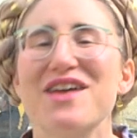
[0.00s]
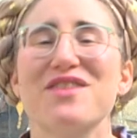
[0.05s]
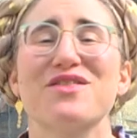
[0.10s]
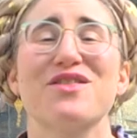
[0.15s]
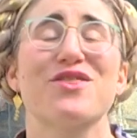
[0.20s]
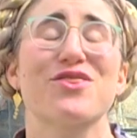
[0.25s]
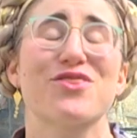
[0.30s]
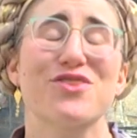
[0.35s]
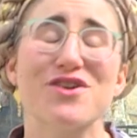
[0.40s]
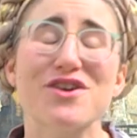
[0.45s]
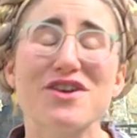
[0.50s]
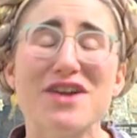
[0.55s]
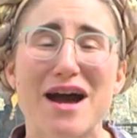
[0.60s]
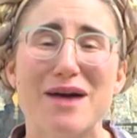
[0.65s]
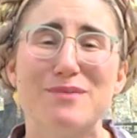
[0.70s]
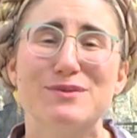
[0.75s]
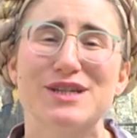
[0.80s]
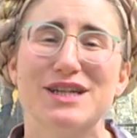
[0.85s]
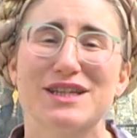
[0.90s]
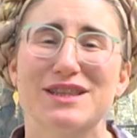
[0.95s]
The third
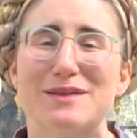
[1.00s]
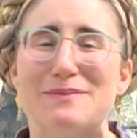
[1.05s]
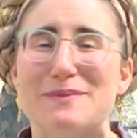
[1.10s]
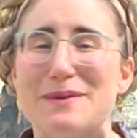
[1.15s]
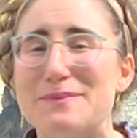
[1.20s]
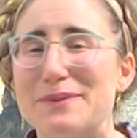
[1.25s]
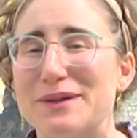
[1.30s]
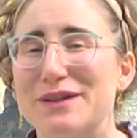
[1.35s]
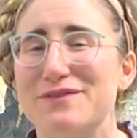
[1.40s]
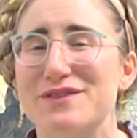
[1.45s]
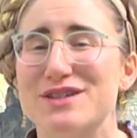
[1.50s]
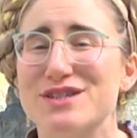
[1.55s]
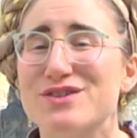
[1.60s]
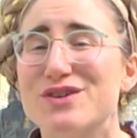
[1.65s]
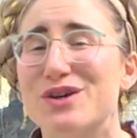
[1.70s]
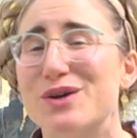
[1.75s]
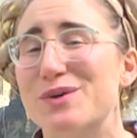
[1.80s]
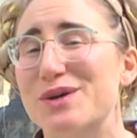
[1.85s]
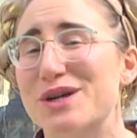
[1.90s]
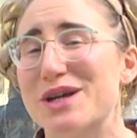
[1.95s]
object the people of
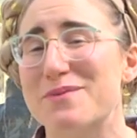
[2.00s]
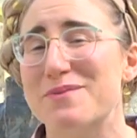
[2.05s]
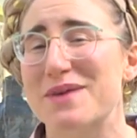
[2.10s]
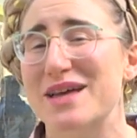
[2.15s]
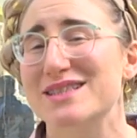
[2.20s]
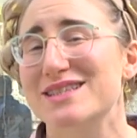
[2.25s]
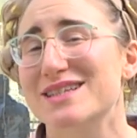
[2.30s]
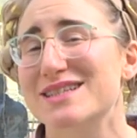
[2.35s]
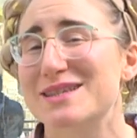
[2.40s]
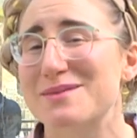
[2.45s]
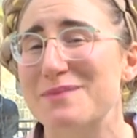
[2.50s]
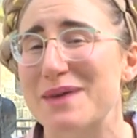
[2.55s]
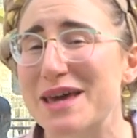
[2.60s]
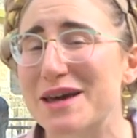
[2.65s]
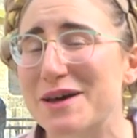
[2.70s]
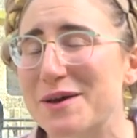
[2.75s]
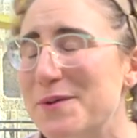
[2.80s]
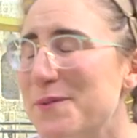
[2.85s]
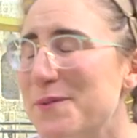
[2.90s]
Israel were commanded to make